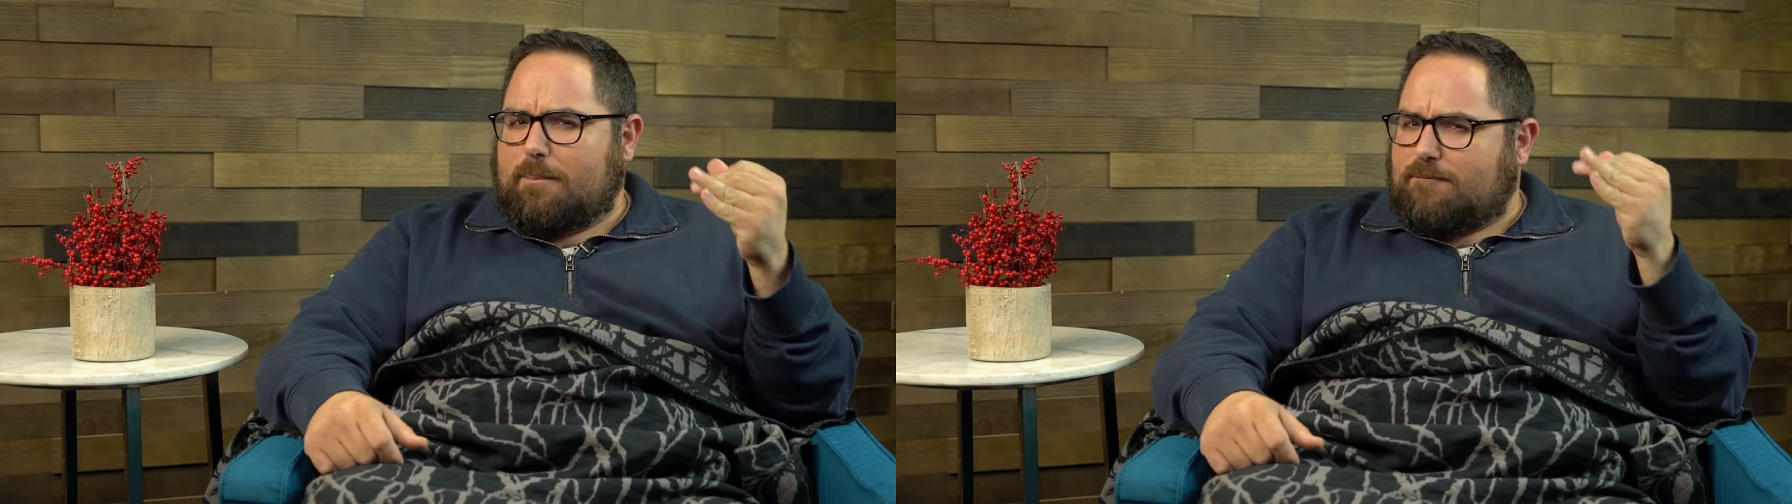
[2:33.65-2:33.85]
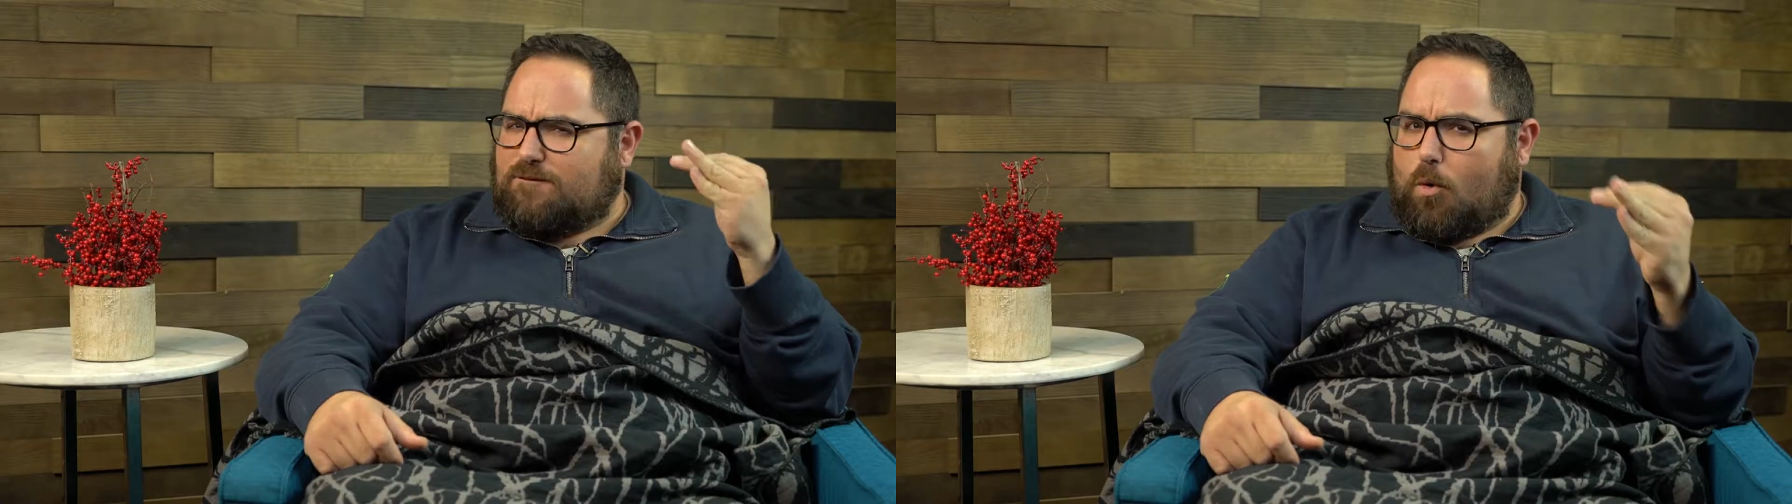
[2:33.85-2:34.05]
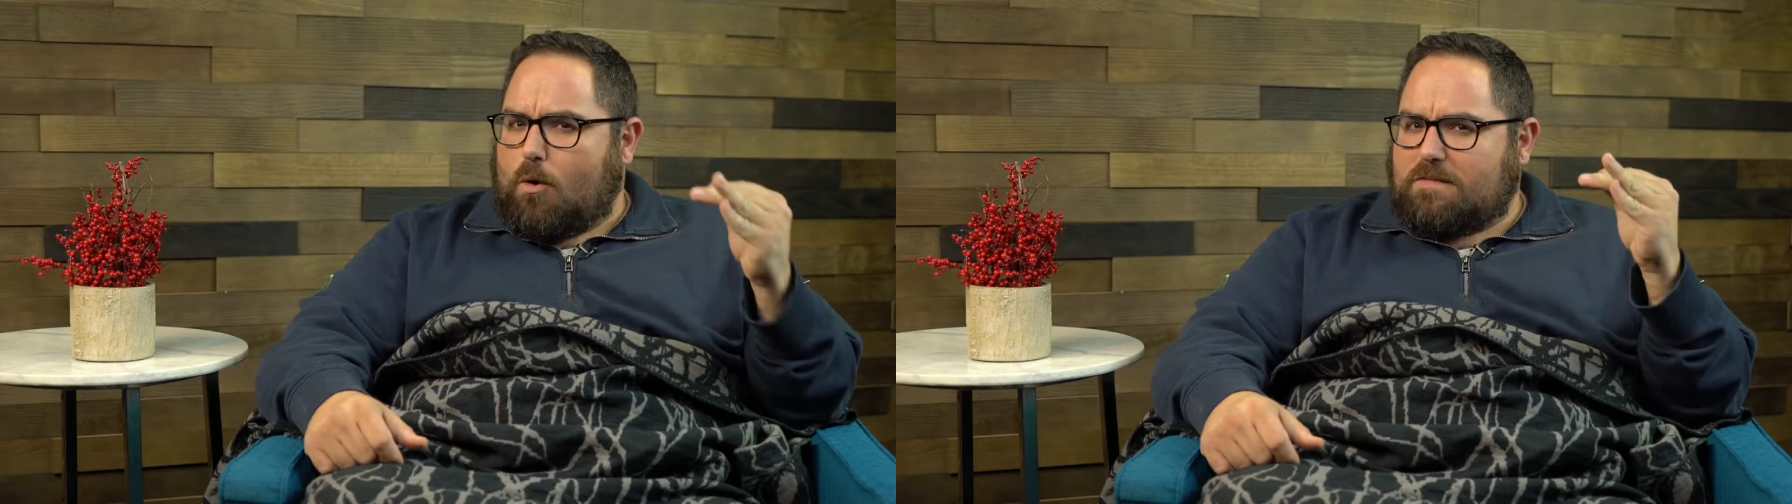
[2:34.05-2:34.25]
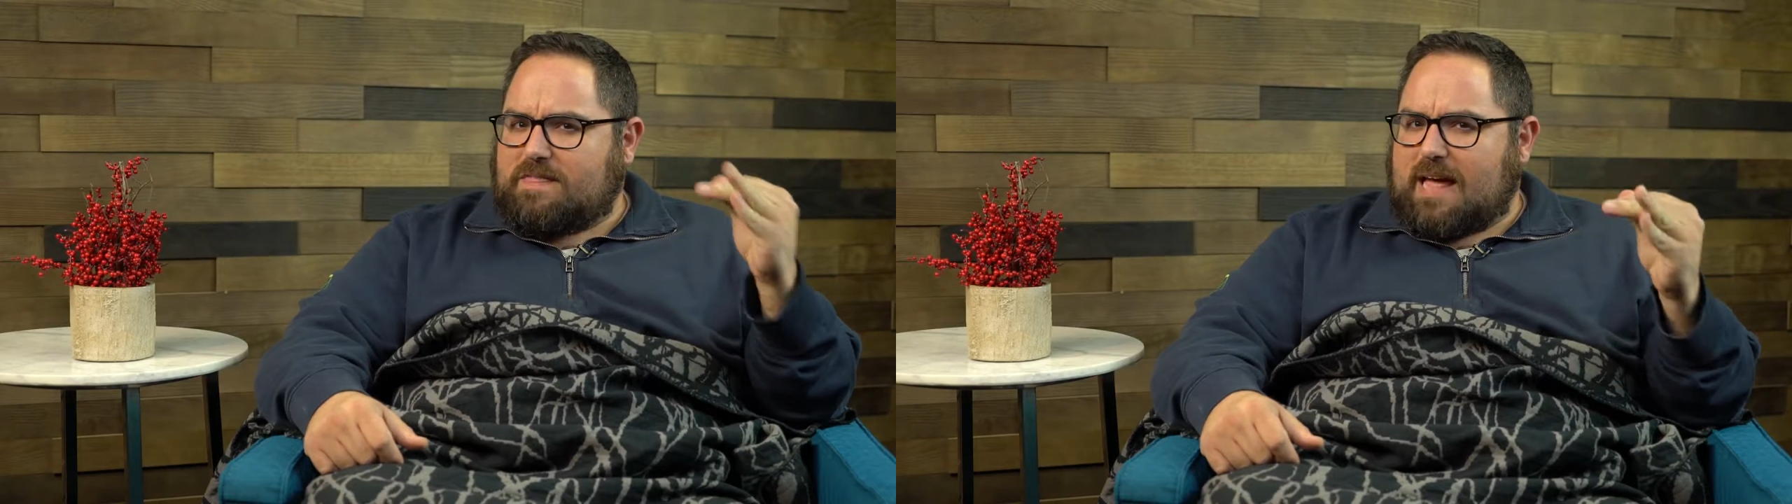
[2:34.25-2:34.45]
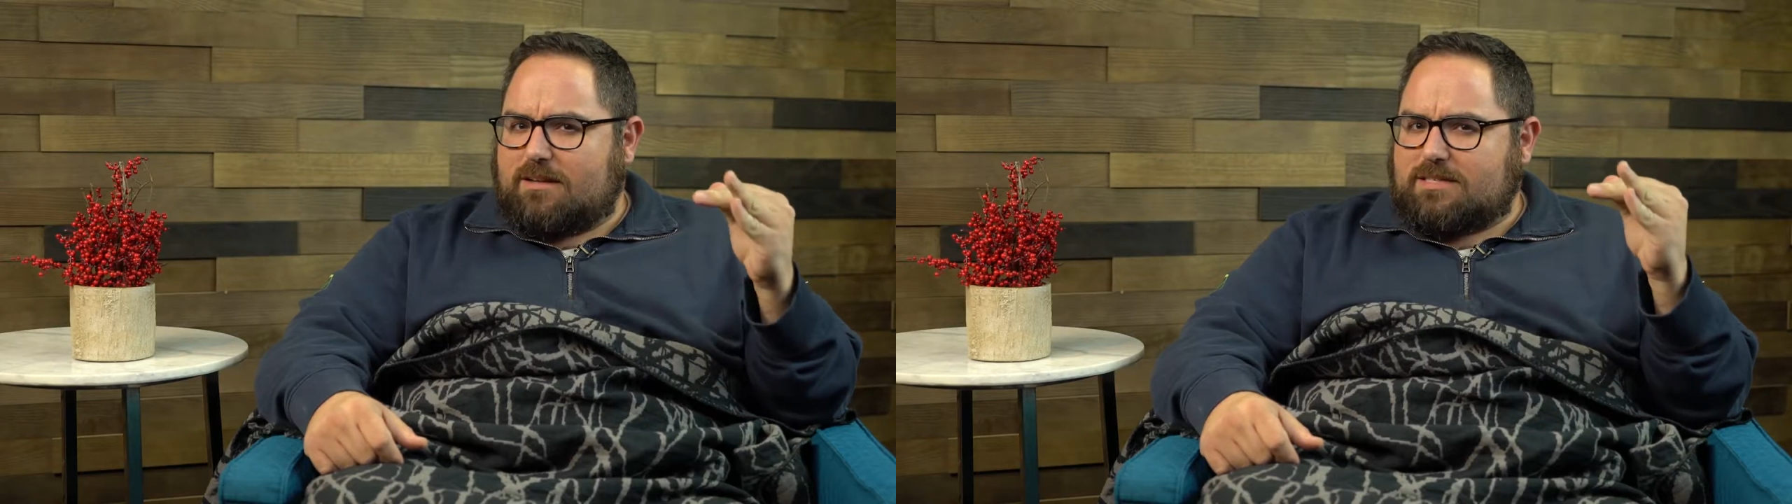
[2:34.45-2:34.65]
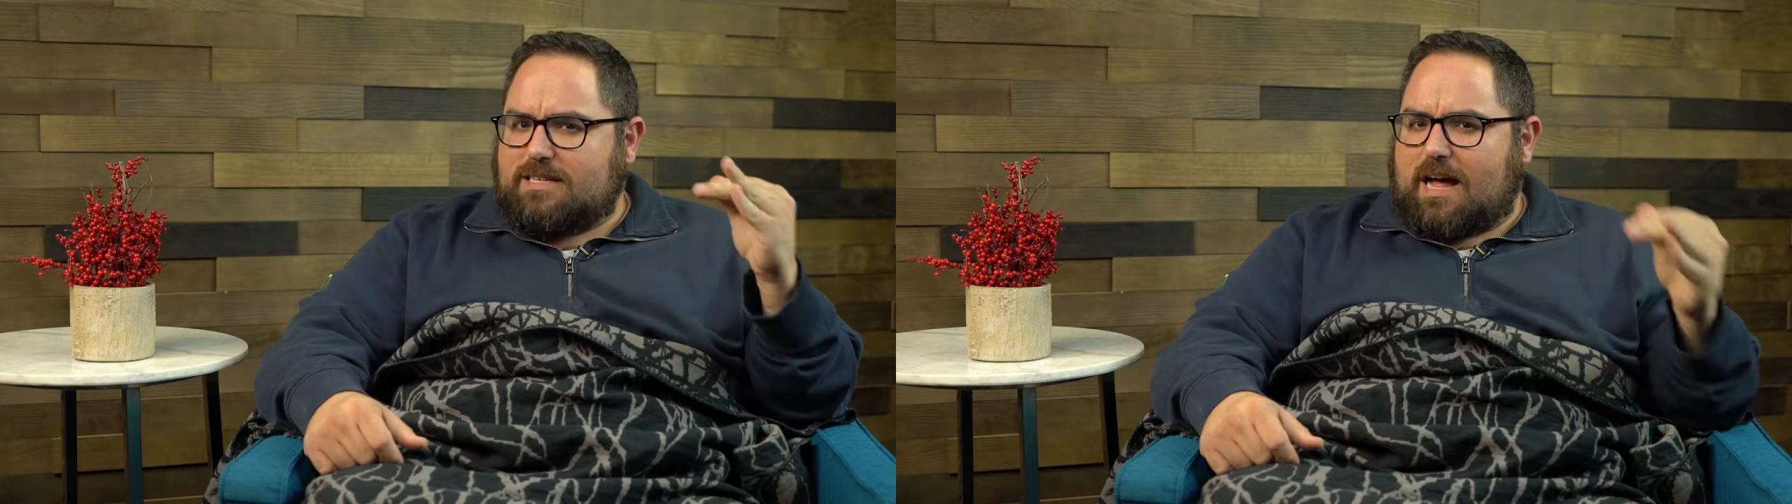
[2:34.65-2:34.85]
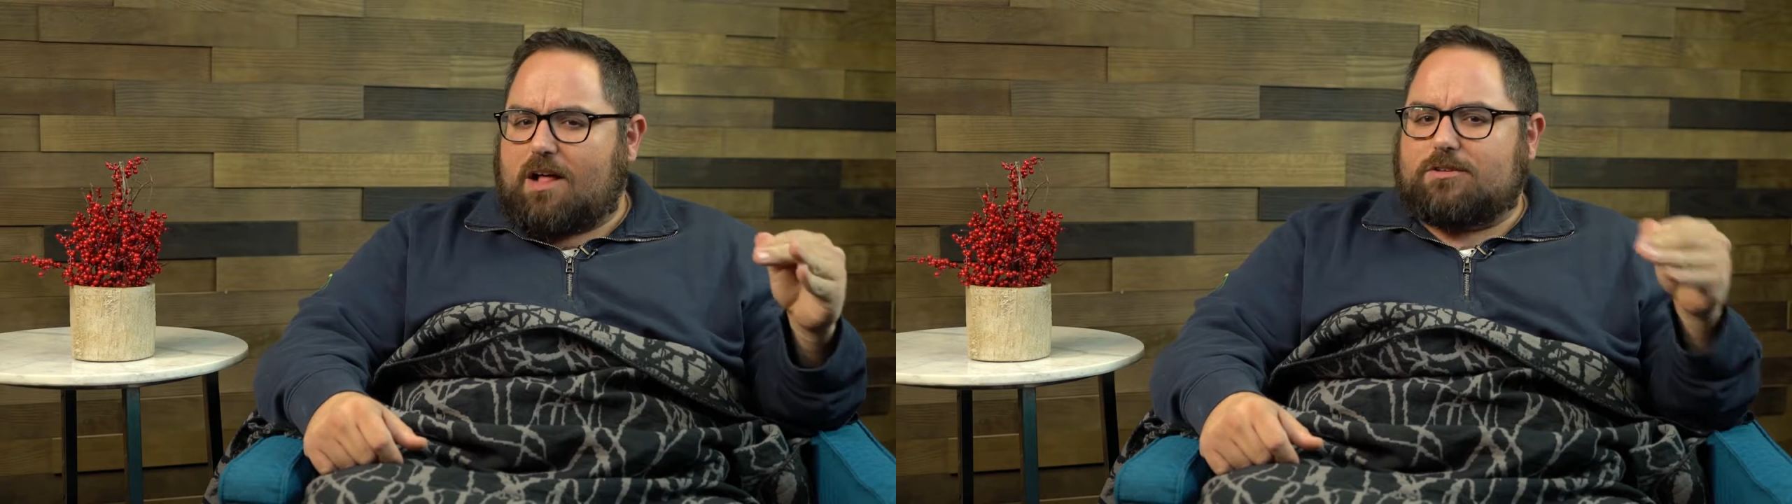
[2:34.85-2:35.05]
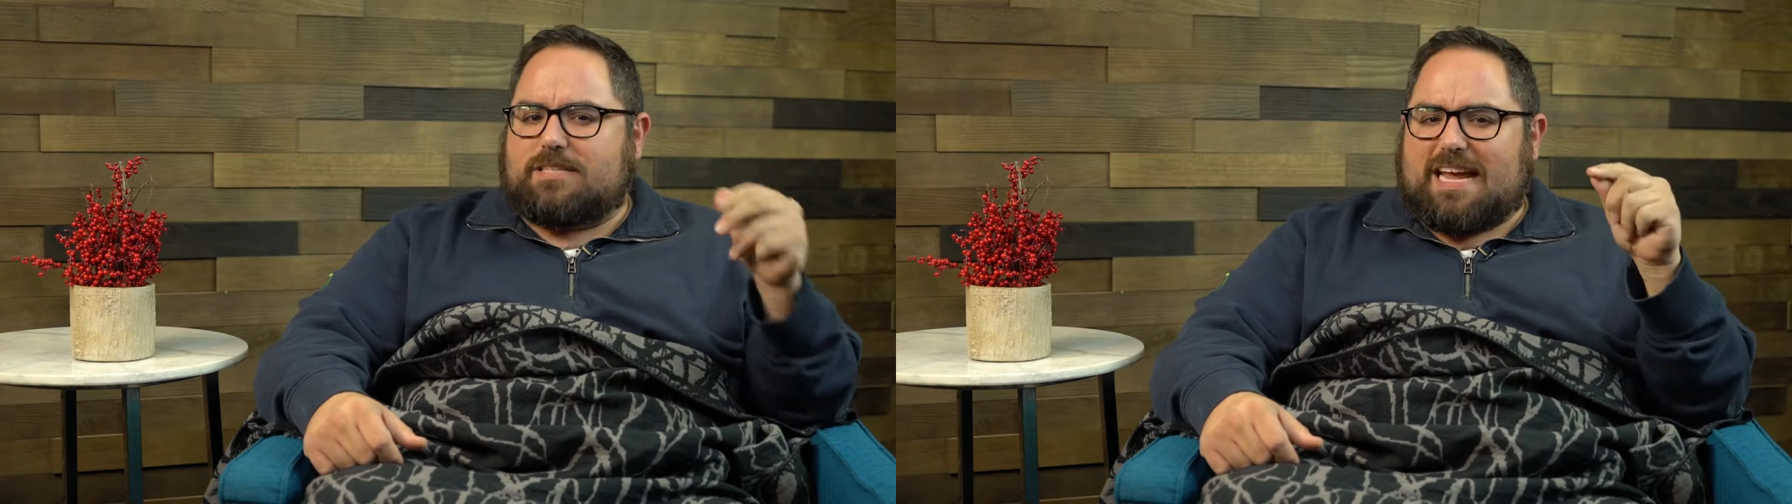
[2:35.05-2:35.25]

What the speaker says: up $4,000